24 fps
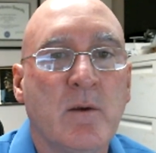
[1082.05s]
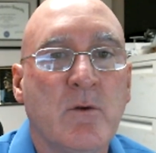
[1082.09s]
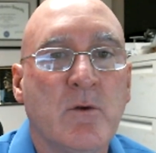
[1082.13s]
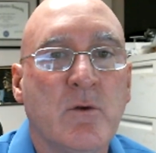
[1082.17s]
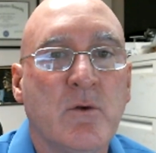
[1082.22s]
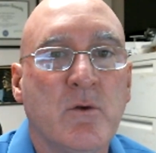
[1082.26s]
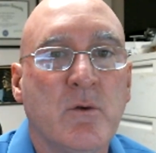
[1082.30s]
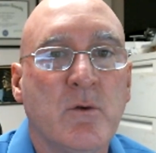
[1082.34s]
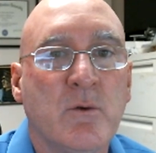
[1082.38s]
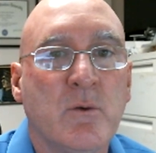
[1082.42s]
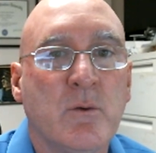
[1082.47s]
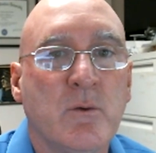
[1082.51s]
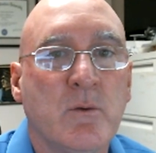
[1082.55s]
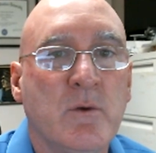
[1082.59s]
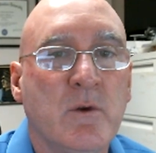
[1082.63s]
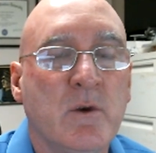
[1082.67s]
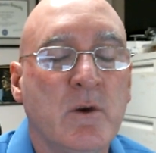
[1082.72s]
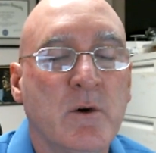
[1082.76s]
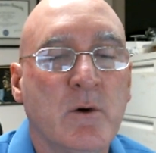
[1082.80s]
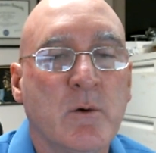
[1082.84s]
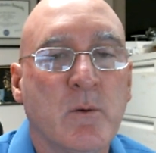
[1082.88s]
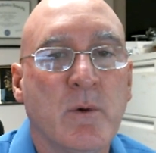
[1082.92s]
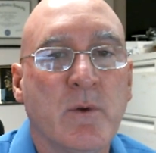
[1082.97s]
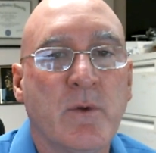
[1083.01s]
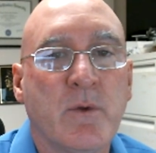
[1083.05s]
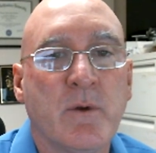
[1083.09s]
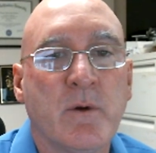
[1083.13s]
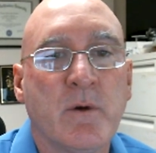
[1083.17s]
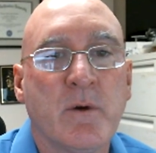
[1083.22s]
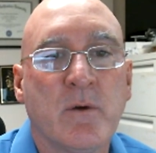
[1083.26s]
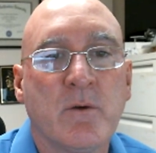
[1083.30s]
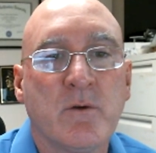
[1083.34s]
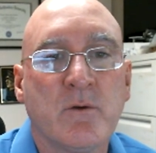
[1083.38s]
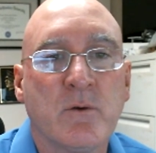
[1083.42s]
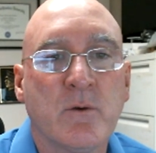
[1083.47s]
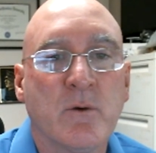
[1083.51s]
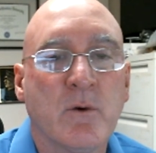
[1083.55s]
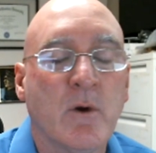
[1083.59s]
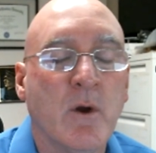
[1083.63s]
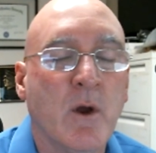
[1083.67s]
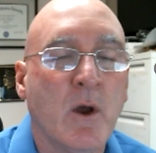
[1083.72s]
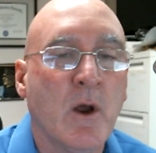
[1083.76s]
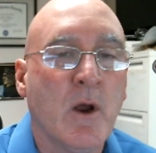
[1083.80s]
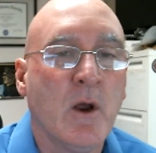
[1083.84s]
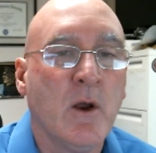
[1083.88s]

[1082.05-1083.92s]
to deal with this, or